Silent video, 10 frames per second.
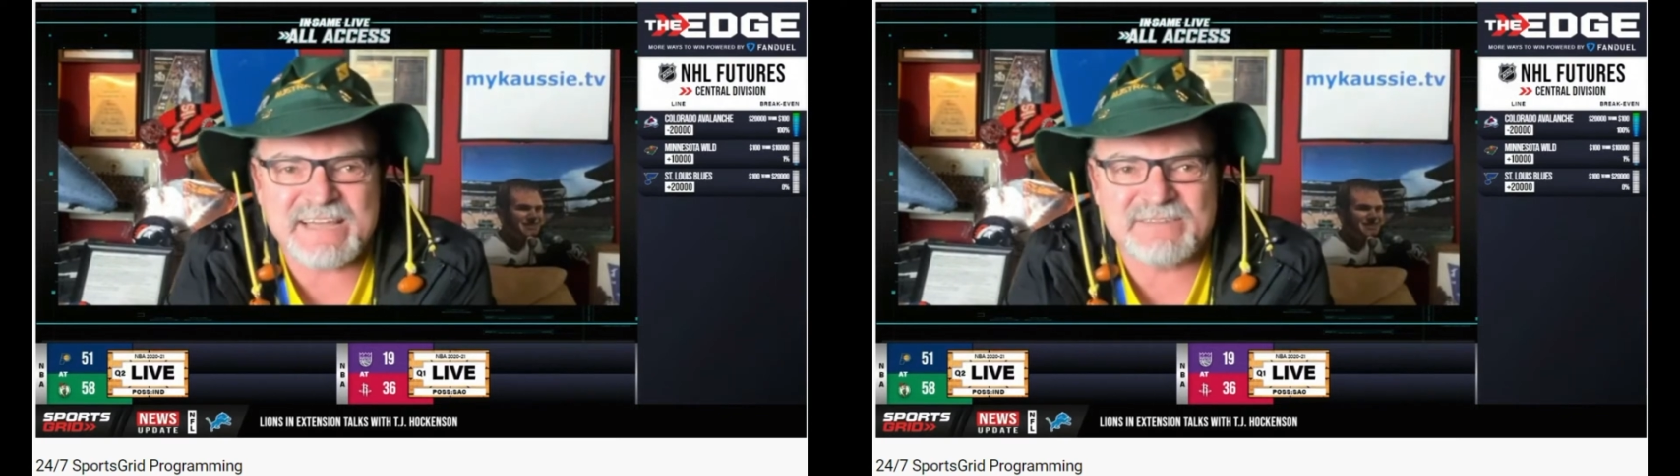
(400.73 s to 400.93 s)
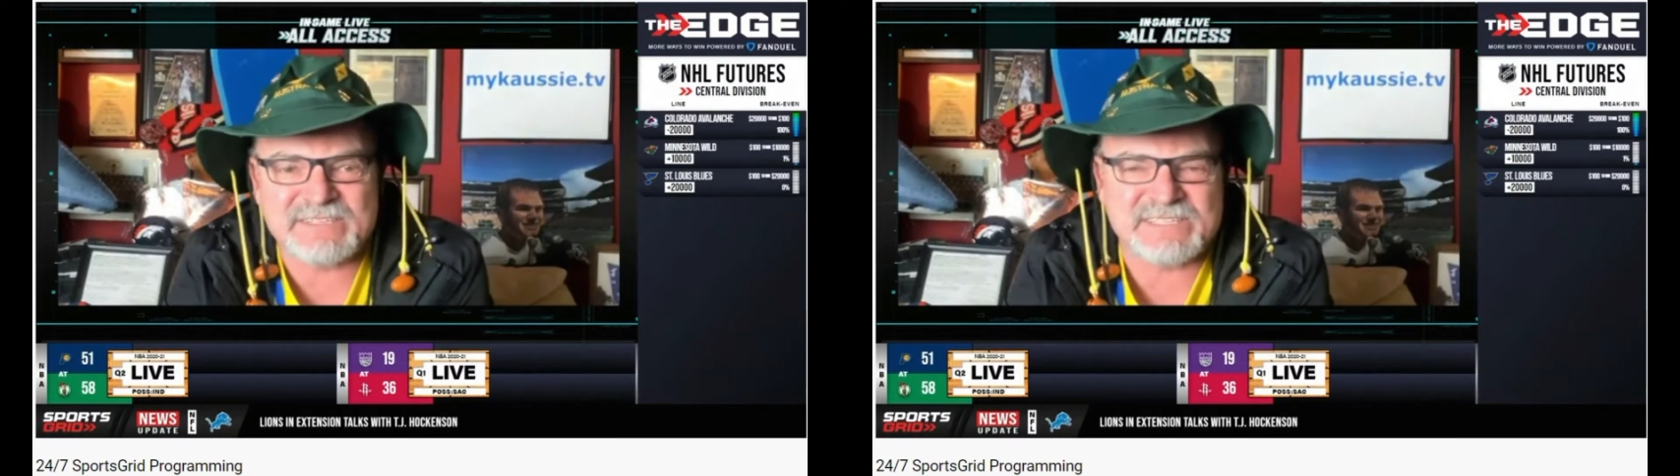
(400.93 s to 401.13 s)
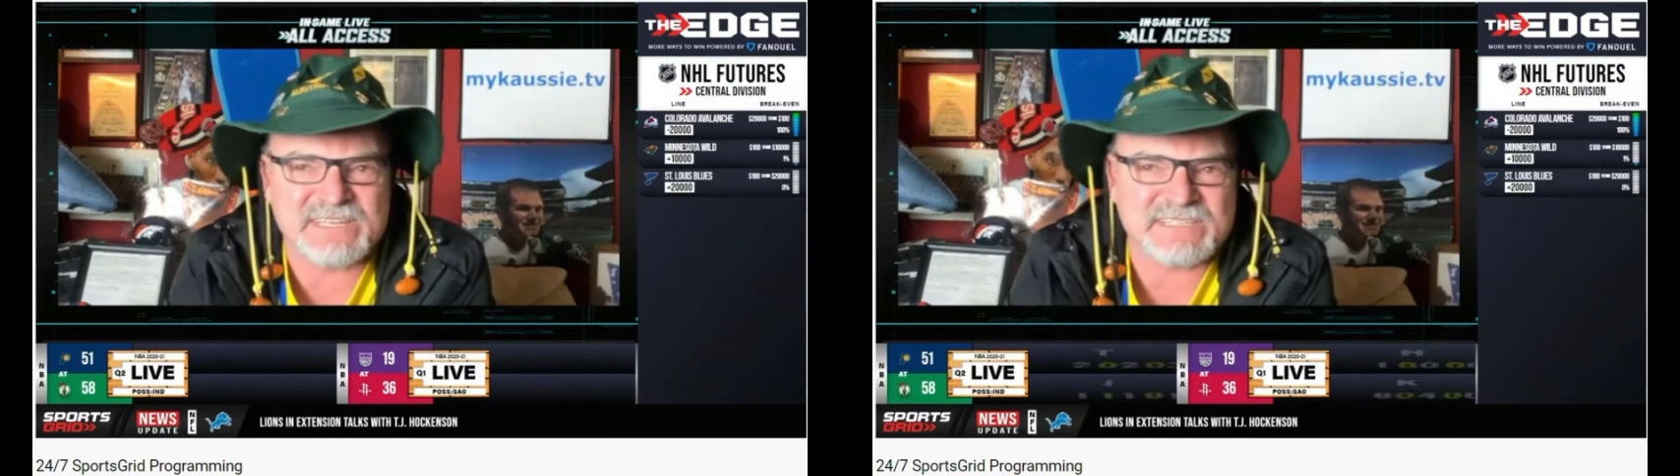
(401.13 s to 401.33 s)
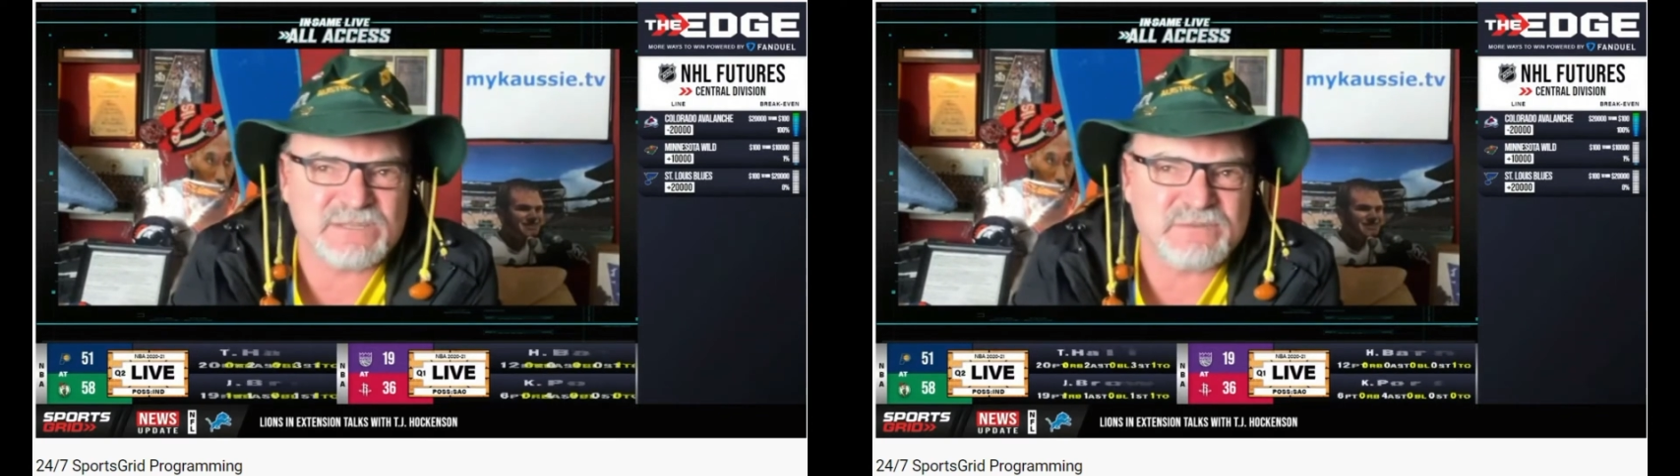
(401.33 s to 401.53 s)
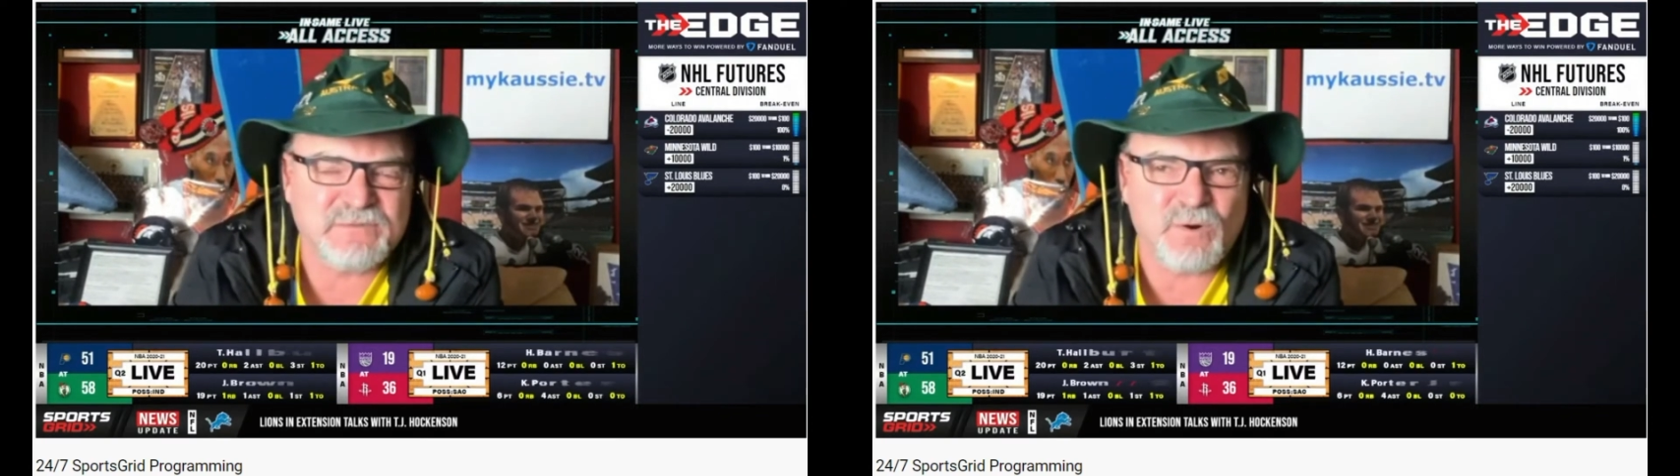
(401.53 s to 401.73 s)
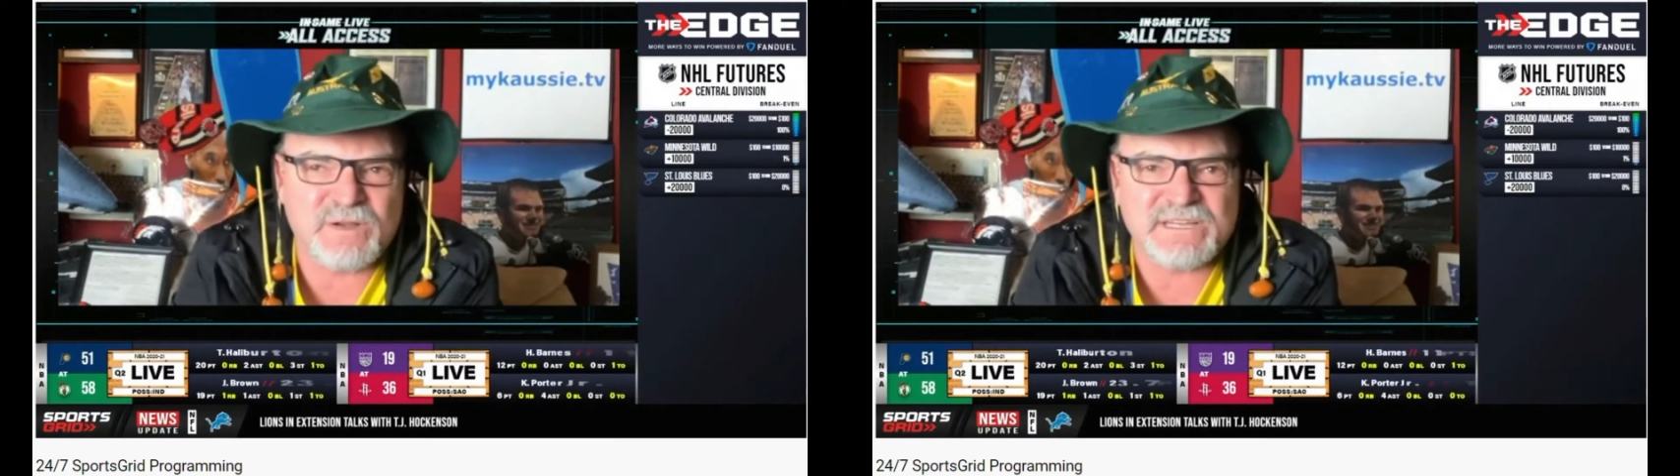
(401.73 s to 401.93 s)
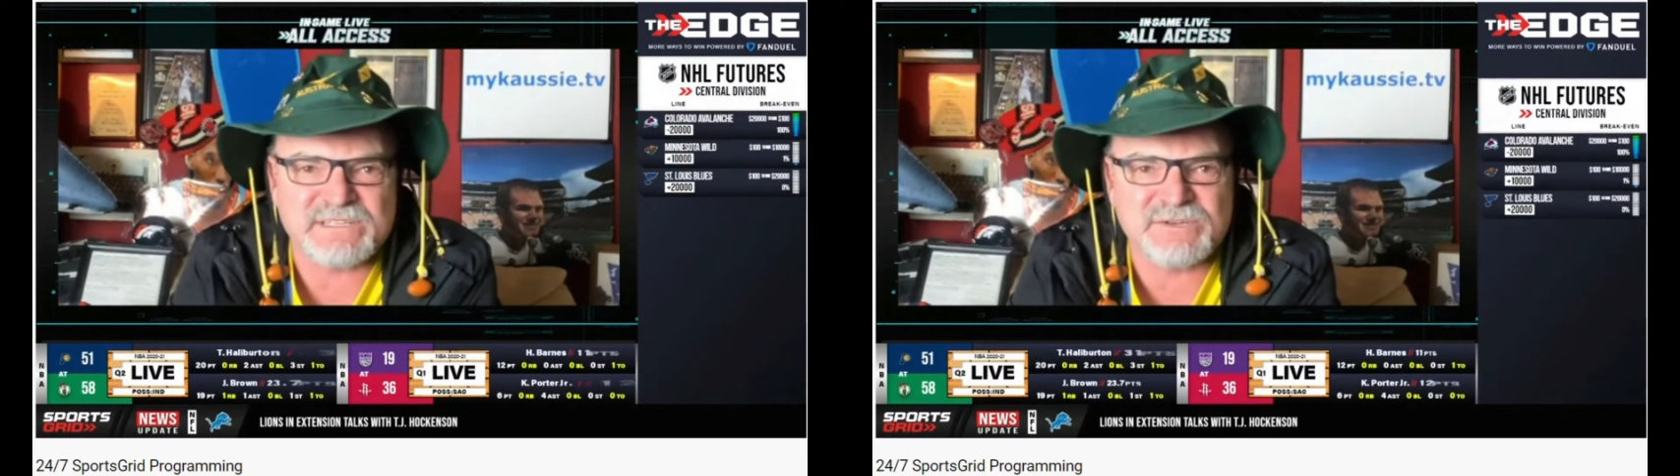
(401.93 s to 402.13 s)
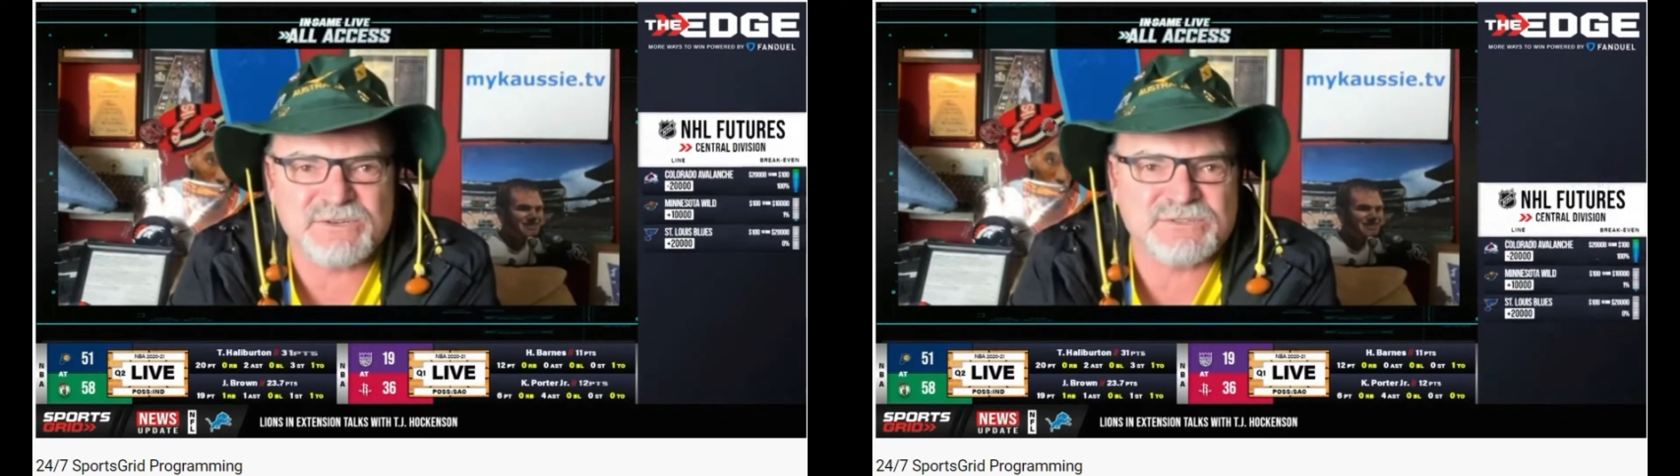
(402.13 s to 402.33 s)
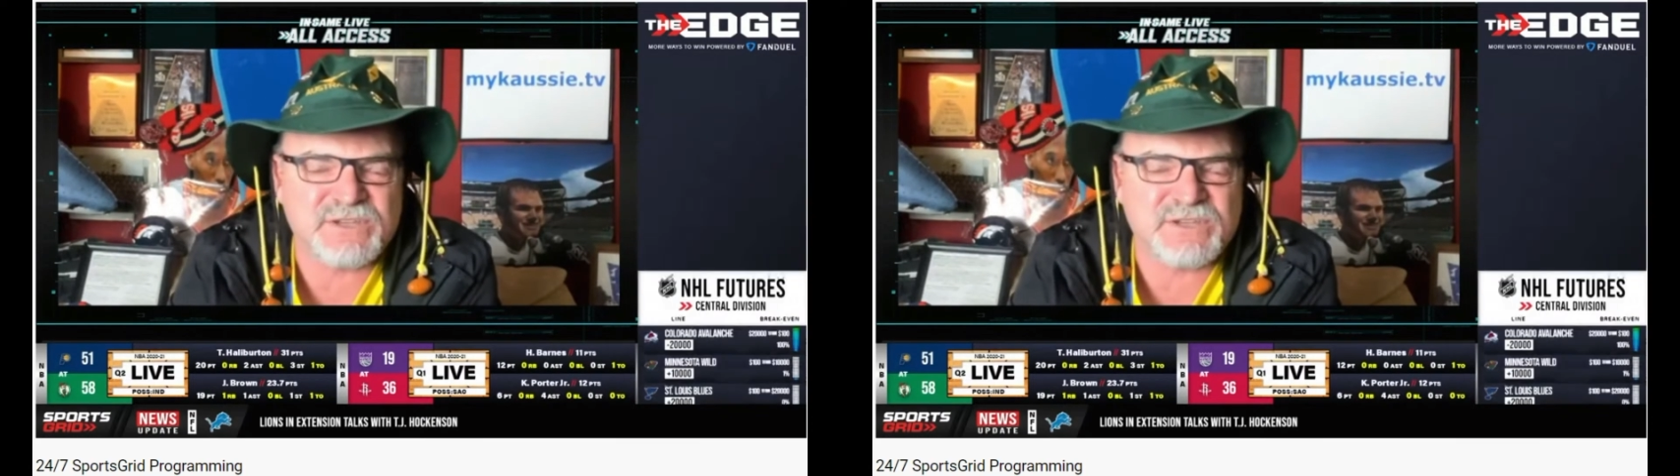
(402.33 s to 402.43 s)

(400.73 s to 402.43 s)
7-6 is a 42,